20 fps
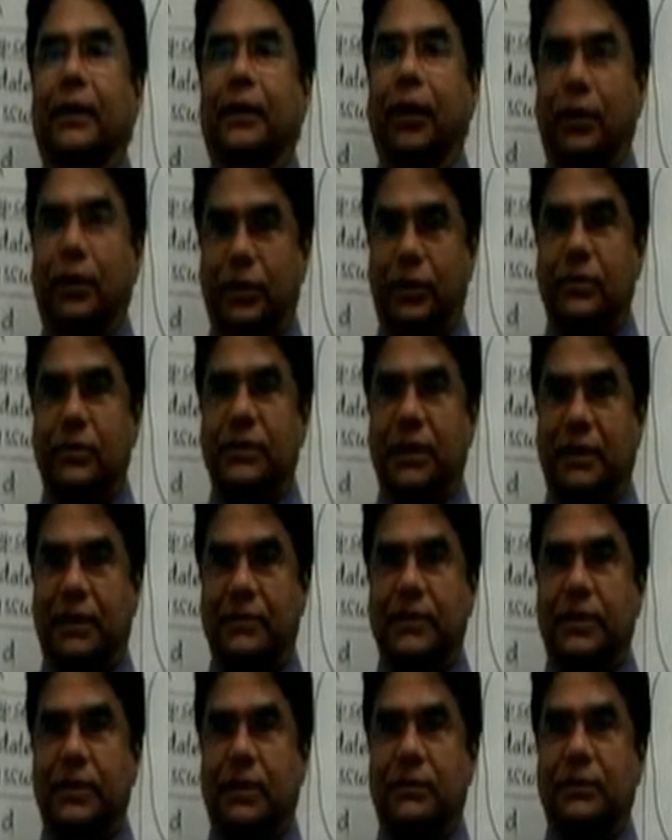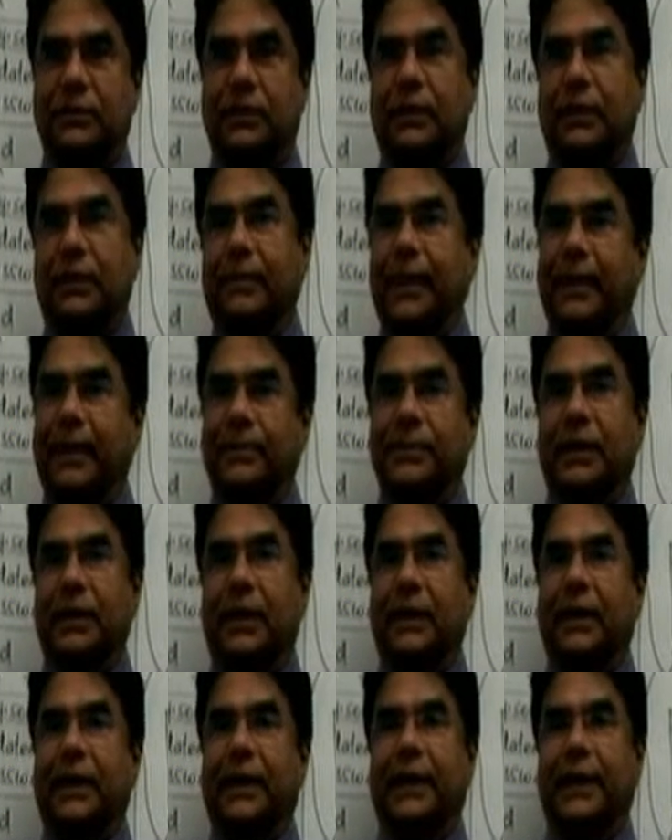non-root servers also, the maps
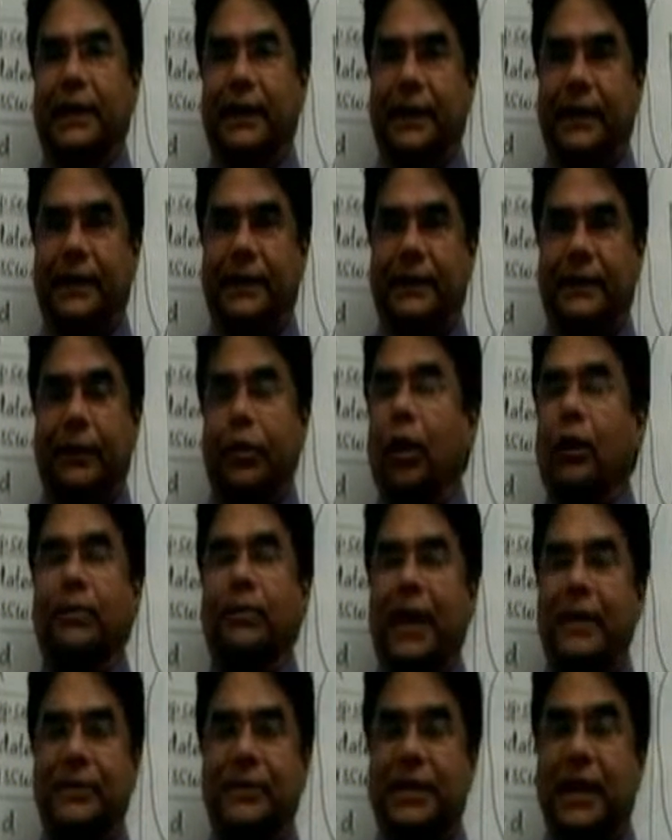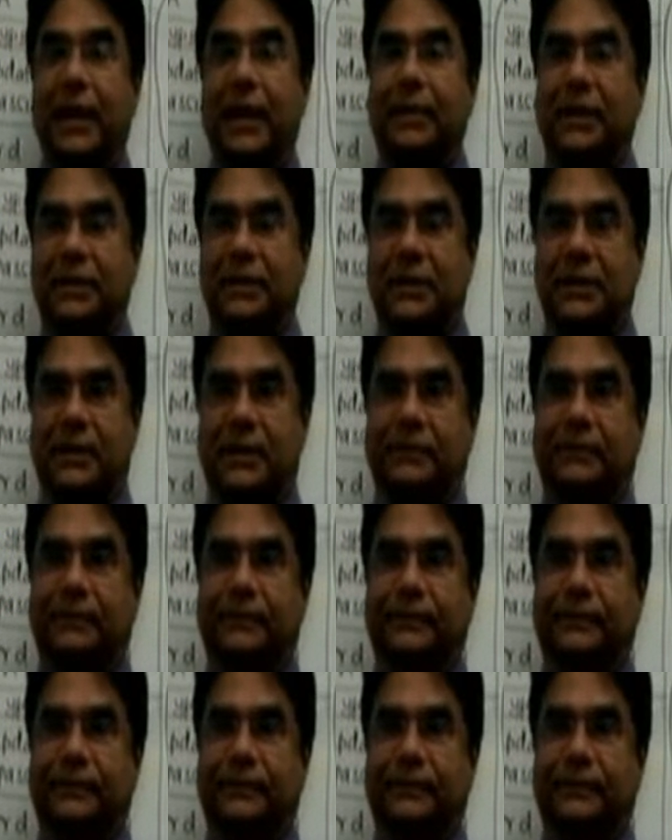are read and write, not maps, tables.